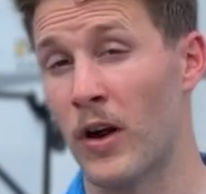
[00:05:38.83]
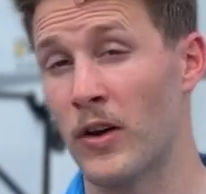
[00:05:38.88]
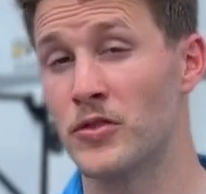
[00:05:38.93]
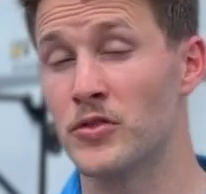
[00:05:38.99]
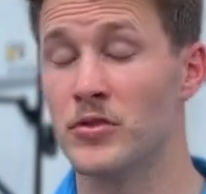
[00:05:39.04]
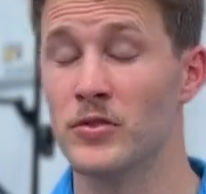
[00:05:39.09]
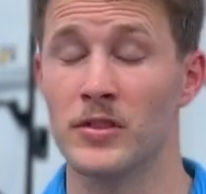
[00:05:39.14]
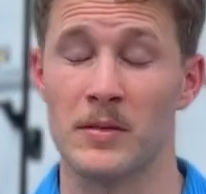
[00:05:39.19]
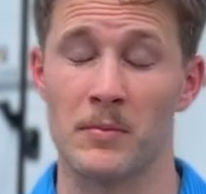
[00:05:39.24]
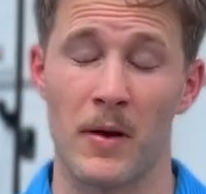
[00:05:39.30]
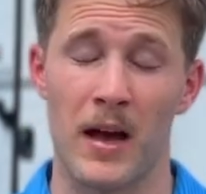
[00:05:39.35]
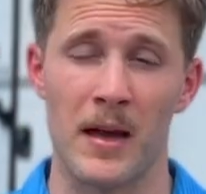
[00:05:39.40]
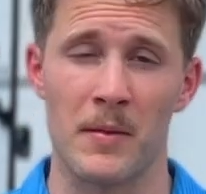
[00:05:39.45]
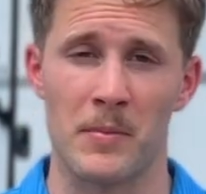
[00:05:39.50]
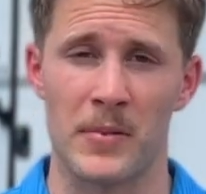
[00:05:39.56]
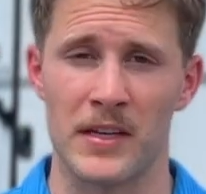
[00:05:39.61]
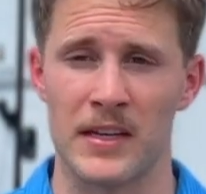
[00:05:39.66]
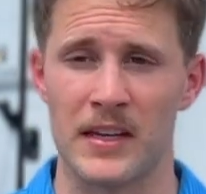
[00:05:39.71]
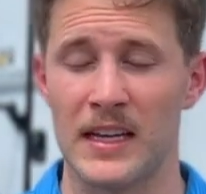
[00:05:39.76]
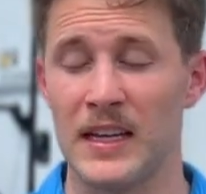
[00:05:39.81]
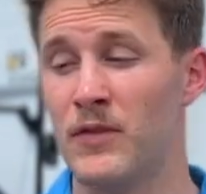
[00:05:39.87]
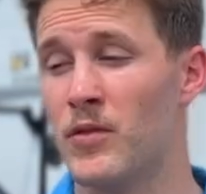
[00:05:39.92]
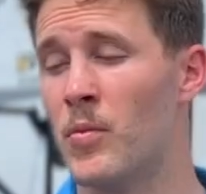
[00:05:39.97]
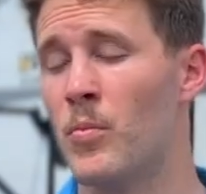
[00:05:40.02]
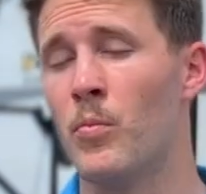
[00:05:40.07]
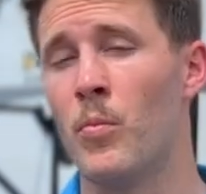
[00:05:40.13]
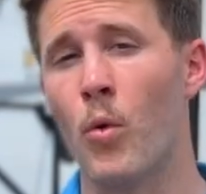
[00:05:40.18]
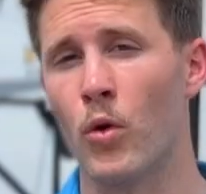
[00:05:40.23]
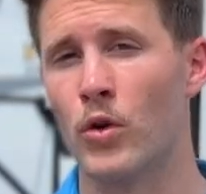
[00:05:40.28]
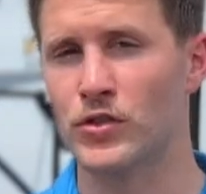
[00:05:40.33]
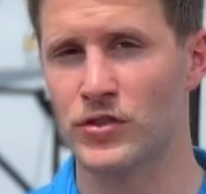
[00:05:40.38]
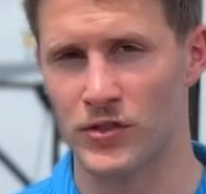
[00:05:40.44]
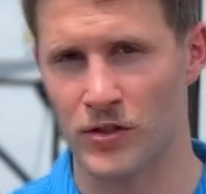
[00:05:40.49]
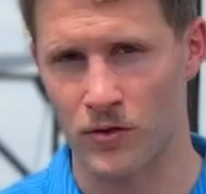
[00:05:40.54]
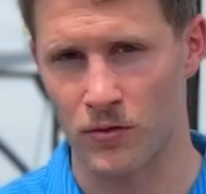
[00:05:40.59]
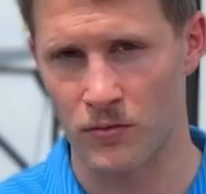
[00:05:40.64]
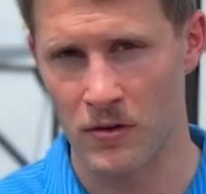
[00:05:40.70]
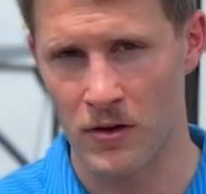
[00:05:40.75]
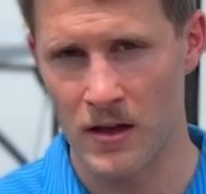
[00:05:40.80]
are truly, in my opinion, even more
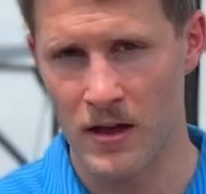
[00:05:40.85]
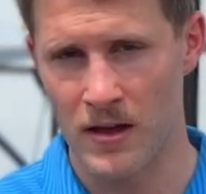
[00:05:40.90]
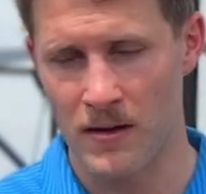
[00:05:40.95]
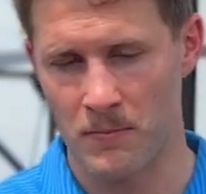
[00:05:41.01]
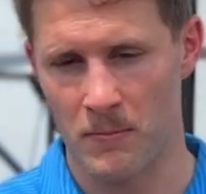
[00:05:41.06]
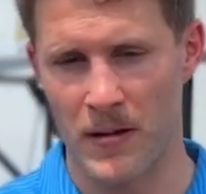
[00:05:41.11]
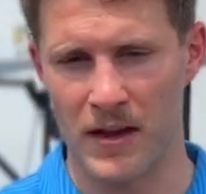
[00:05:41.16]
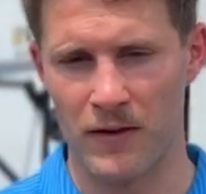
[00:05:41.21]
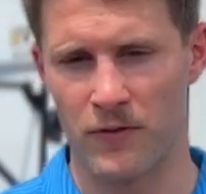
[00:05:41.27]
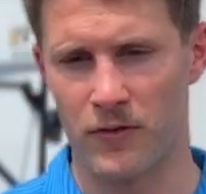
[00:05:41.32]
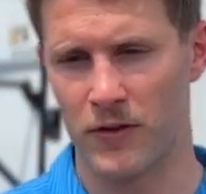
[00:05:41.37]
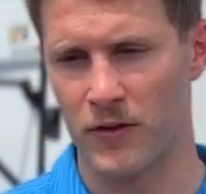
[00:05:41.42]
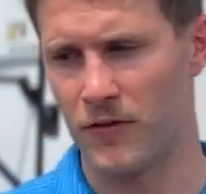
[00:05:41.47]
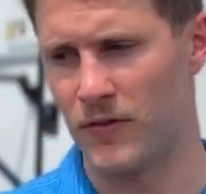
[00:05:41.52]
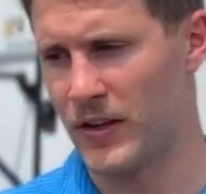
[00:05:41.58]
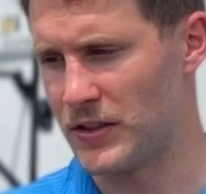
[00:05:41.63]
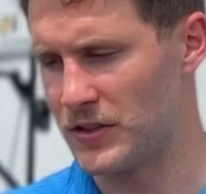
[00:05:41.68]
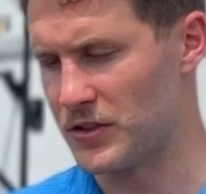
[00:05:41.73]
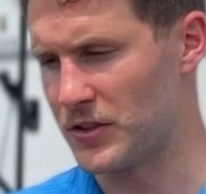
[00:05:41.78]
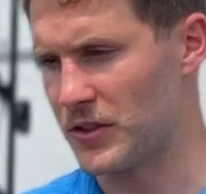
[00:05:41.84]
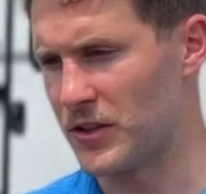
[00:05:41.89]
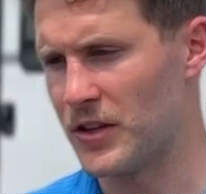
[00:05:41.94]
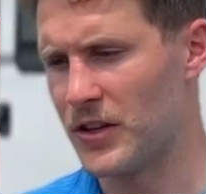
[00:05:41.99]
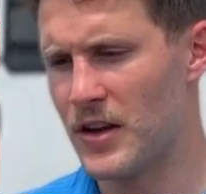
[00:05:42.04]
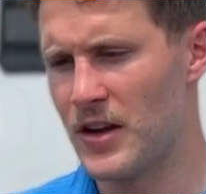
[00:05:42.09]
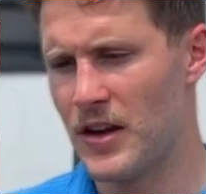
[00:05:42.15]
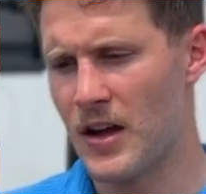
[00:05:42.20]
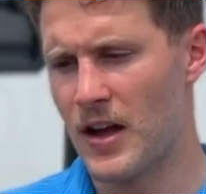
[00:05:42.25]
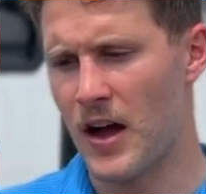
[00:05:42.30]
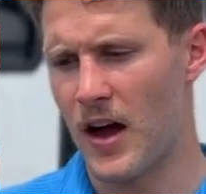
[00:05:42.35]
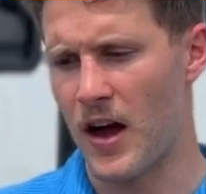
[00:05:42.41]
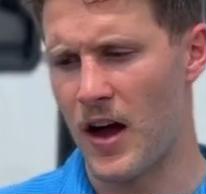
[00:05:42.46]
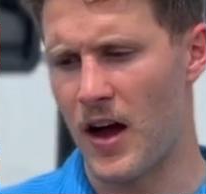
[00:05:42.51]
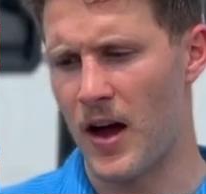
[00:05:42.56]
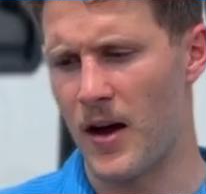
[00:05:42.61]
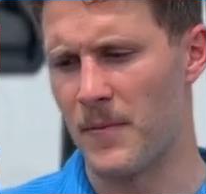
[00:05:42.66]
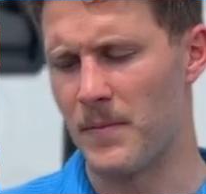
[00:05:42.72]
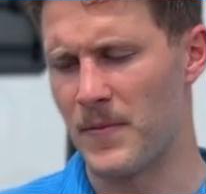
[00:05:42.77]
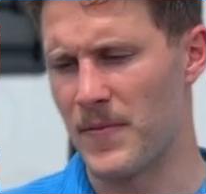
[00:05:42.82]
so made for adventure
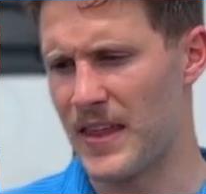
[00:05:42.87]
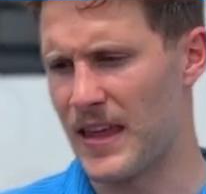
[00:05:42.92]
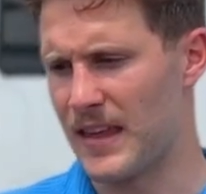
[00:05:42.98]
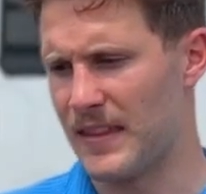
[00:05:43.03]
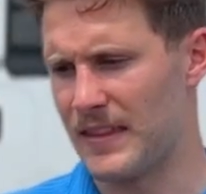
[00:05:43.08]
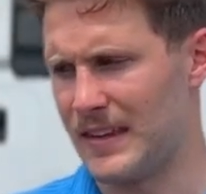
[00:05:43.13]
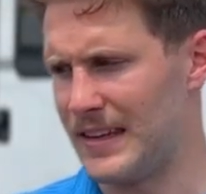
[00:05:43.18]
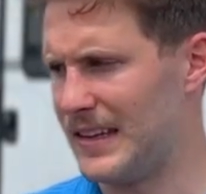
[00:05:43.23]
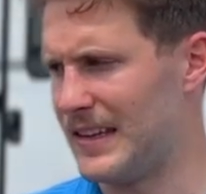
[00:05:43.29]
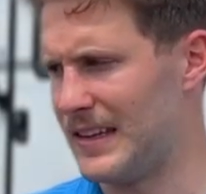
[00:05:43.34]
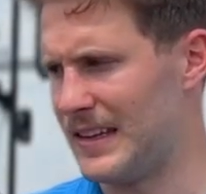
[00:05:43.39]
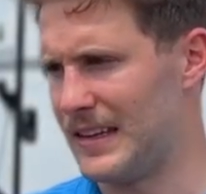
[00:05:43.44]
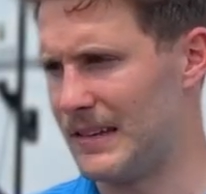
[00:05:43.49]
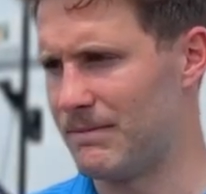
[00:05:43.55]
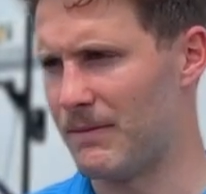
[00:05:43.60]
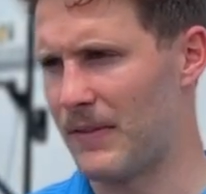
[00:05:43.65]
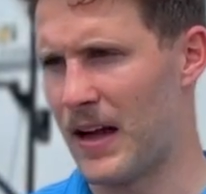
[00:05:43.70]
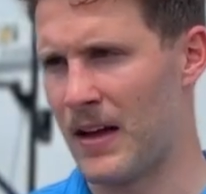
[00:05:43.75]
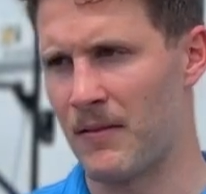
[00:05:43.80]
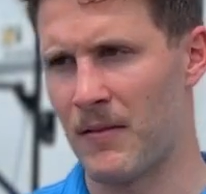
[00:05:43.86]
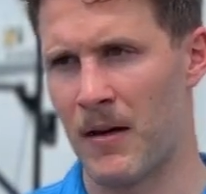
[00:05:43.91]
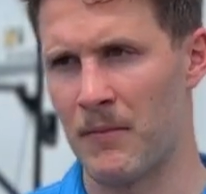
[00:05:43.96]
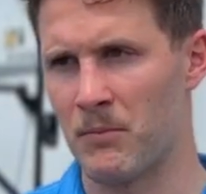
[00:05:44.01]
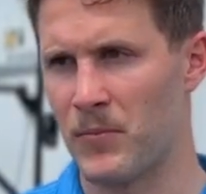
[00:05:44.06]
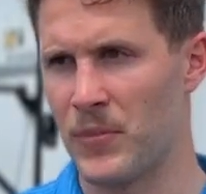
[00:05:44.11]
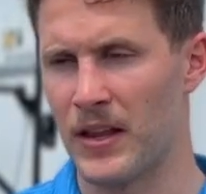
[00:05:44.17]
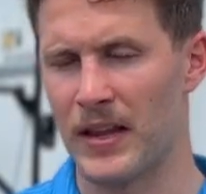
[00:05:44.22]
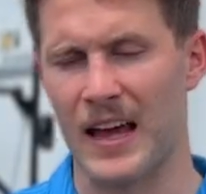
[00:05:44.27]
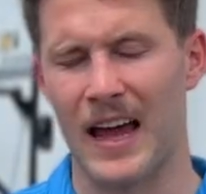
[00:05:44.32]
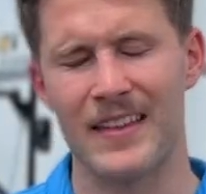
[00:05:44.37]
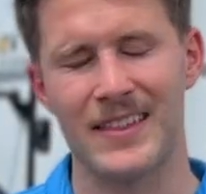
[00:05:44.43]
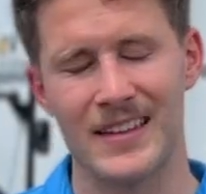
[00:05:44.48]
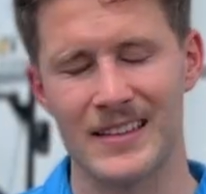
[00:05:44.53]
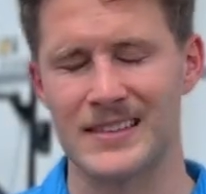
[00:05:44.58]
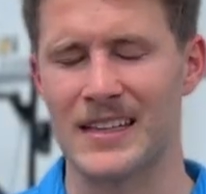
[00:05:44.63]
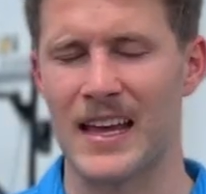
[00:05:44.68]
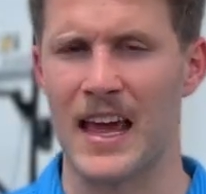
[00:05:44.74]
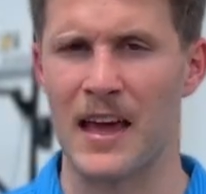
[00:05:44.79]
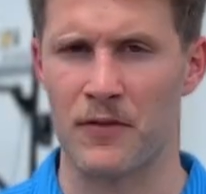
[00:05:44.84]
um, than the I'm, um, I'm blank, I
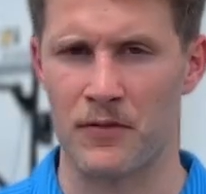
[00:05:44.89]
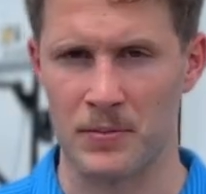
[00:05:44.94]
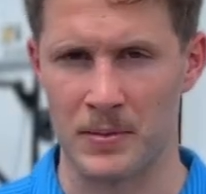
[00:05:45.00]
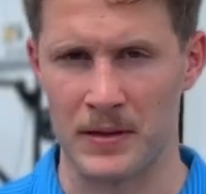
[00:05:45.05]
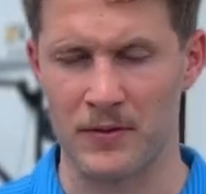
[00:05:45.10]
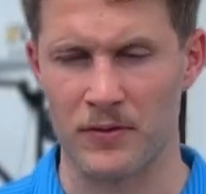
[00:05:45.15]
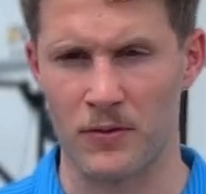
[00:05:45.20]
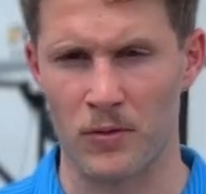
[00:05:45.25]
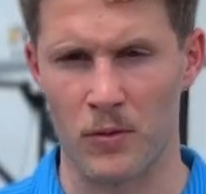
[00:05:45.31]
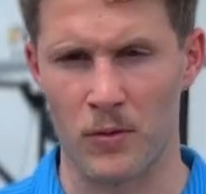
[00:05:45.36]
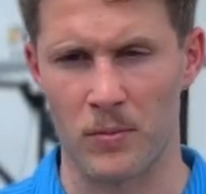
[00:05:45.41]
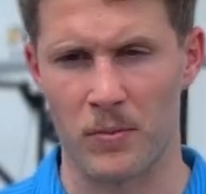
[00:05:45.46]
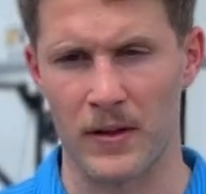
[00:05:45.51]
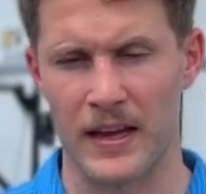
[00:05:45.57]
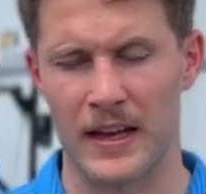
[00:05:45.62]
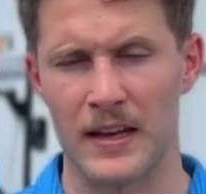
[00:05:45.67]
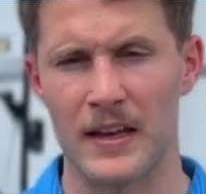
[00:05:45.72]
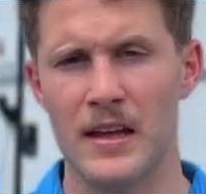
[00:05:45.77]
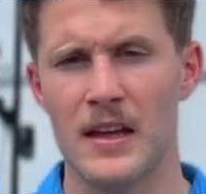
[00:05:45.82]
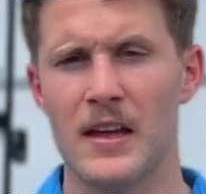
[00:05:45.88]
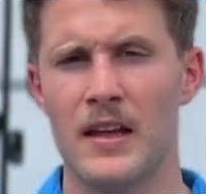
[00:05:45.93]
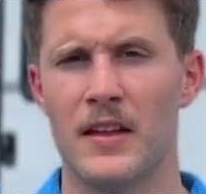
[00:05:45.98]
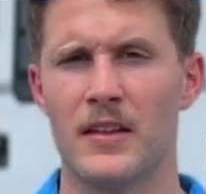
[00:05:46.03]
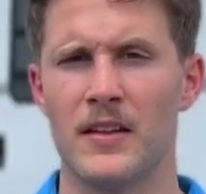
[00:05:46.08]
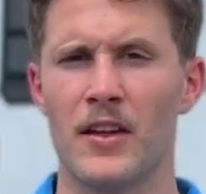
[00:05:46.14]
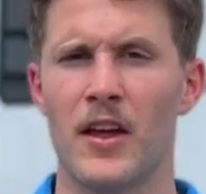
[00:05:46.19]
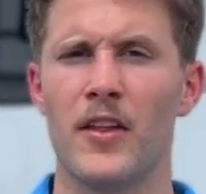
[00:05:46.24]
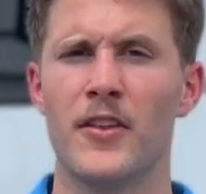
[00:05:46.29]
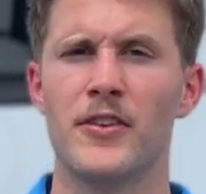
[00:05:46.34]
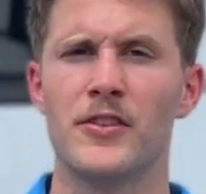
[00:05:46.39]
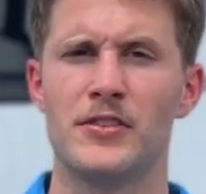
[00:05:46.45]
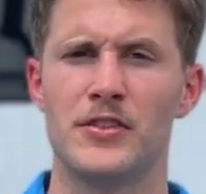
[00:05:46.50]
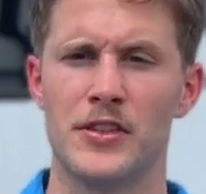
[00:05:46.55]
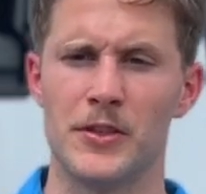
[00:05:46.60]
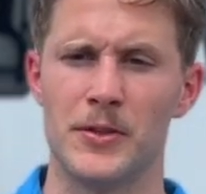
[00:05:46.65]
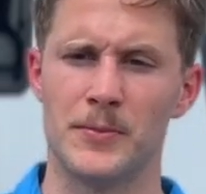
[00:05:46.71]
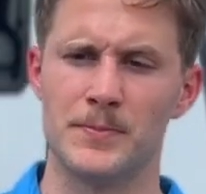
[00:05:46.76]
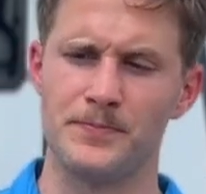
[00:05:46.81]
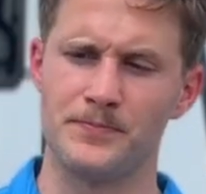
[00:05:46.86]
think it's the FB floor plan. The other
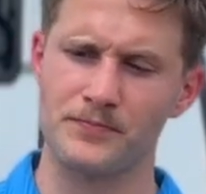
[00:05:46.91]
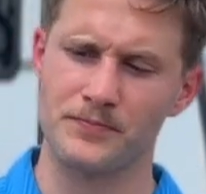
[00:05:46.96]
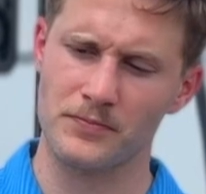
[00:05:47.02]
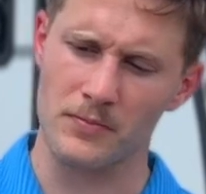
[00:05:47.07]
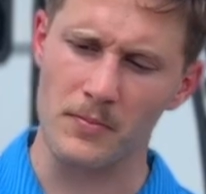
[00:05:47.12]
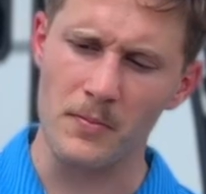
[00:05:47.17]
two,